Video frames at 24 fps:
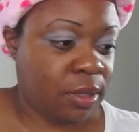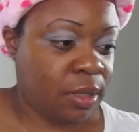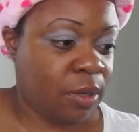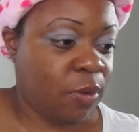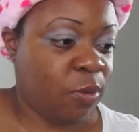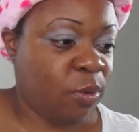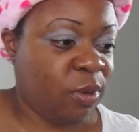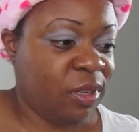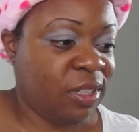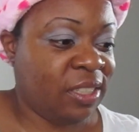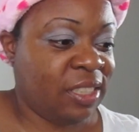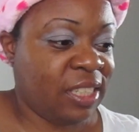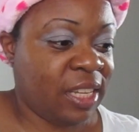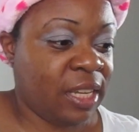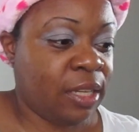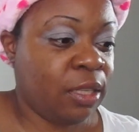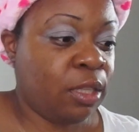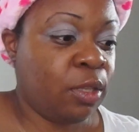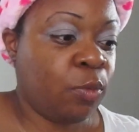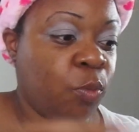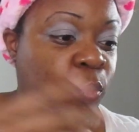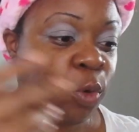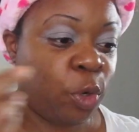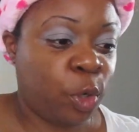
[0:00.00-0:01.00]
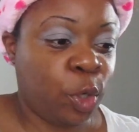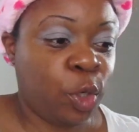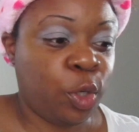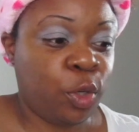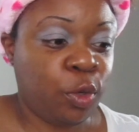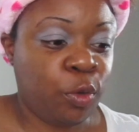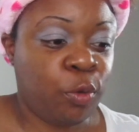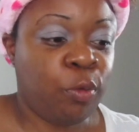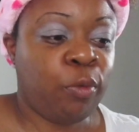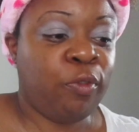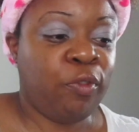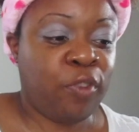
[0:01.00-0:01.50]
I want to say the word
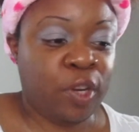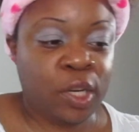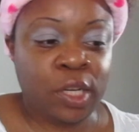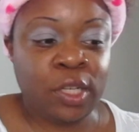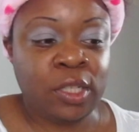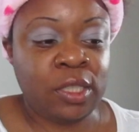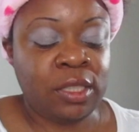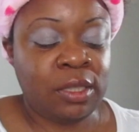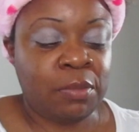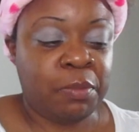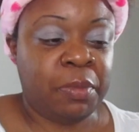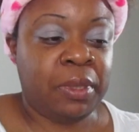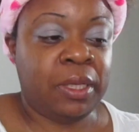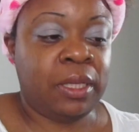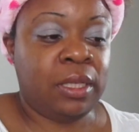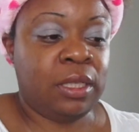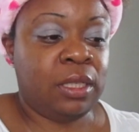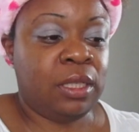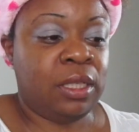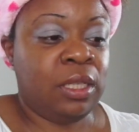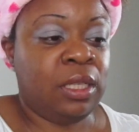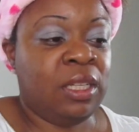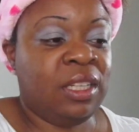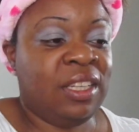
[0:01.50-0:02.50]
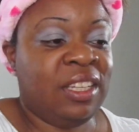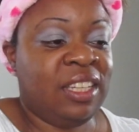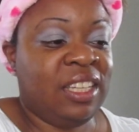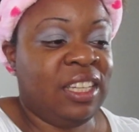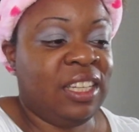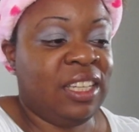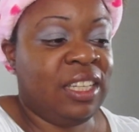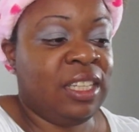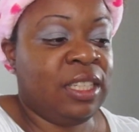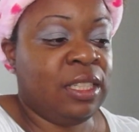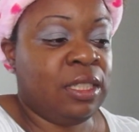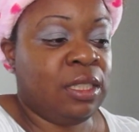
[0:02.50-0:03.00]
nude first, but
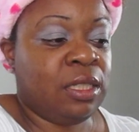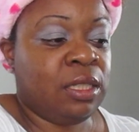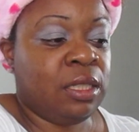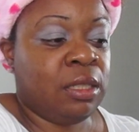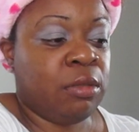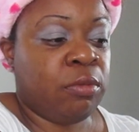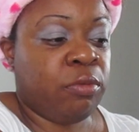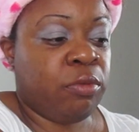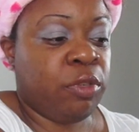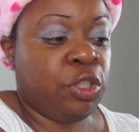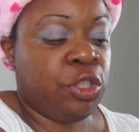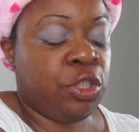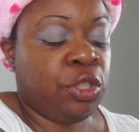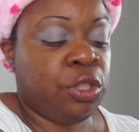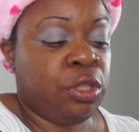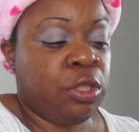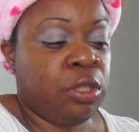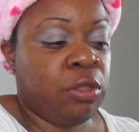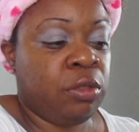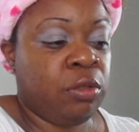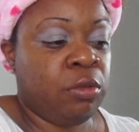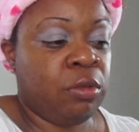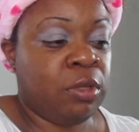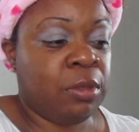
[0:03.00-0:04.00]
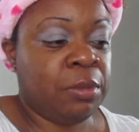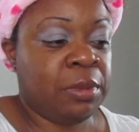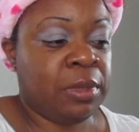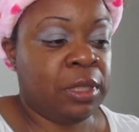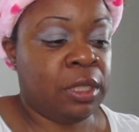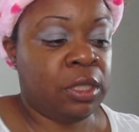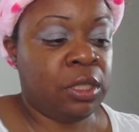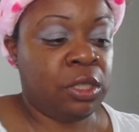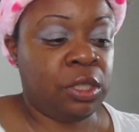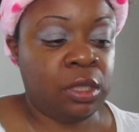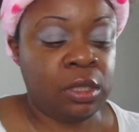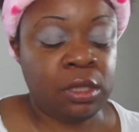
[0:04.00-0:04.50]
it's the Rich Nude
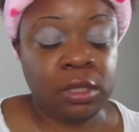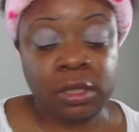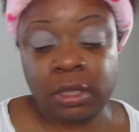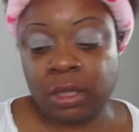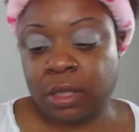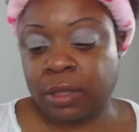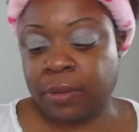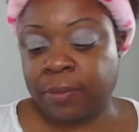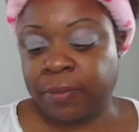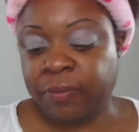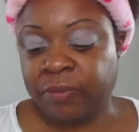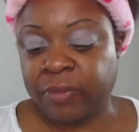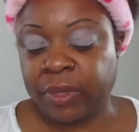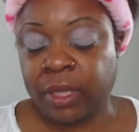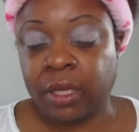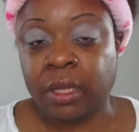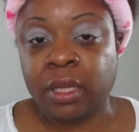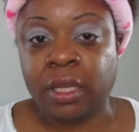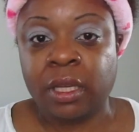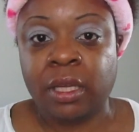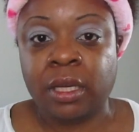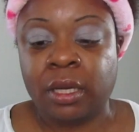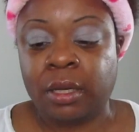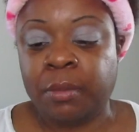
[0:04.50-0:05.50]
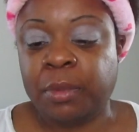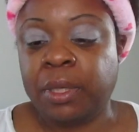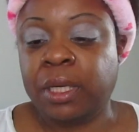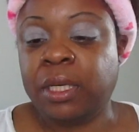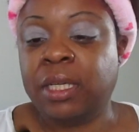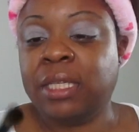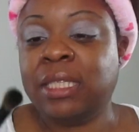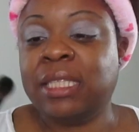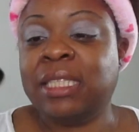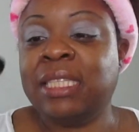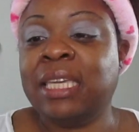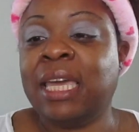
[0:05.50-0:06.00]
Obsessions. I'm going
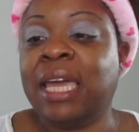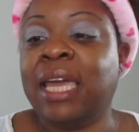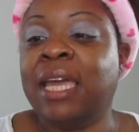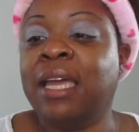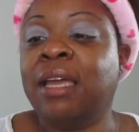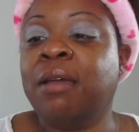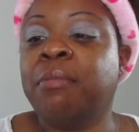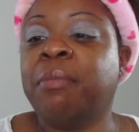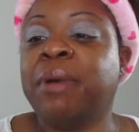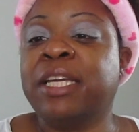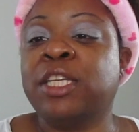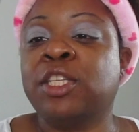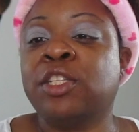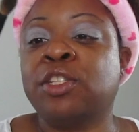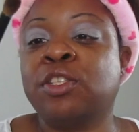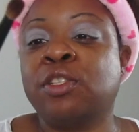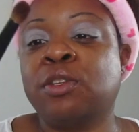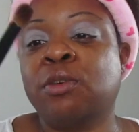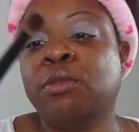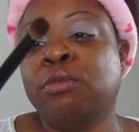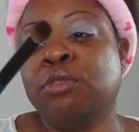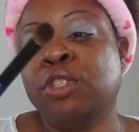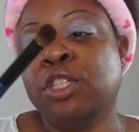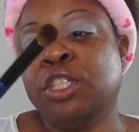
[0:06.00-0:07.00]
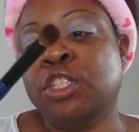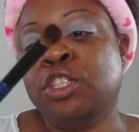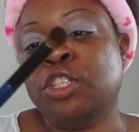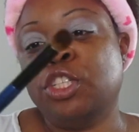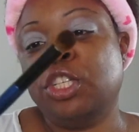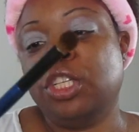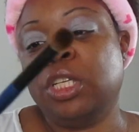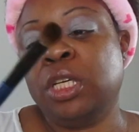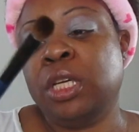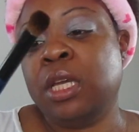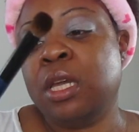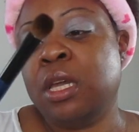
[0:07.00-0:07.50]
to take my Sonya
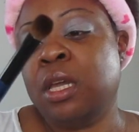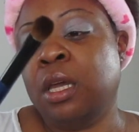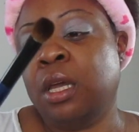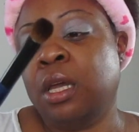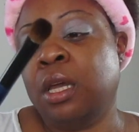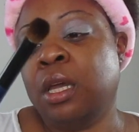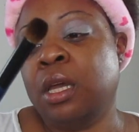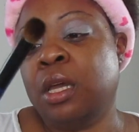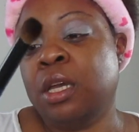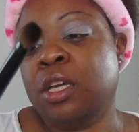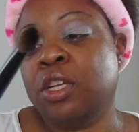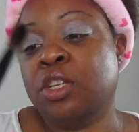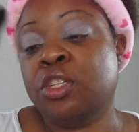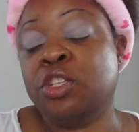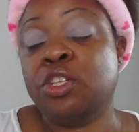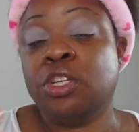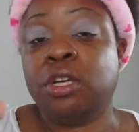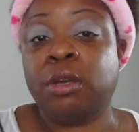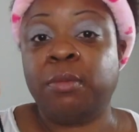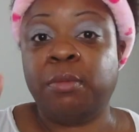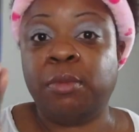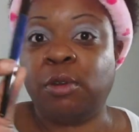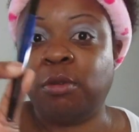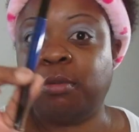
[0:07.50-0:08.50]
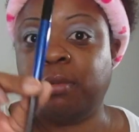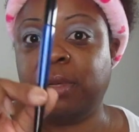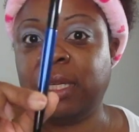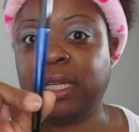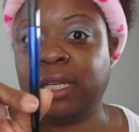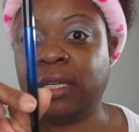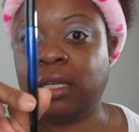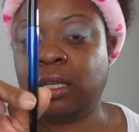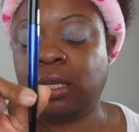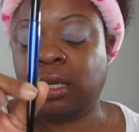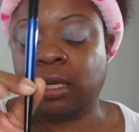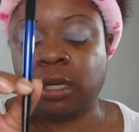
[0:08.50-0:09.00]
G Jumbo
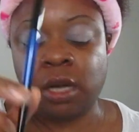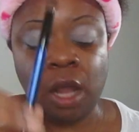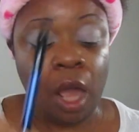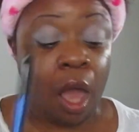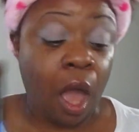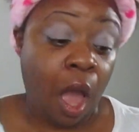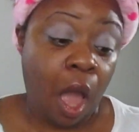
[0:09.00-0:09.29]
Blender.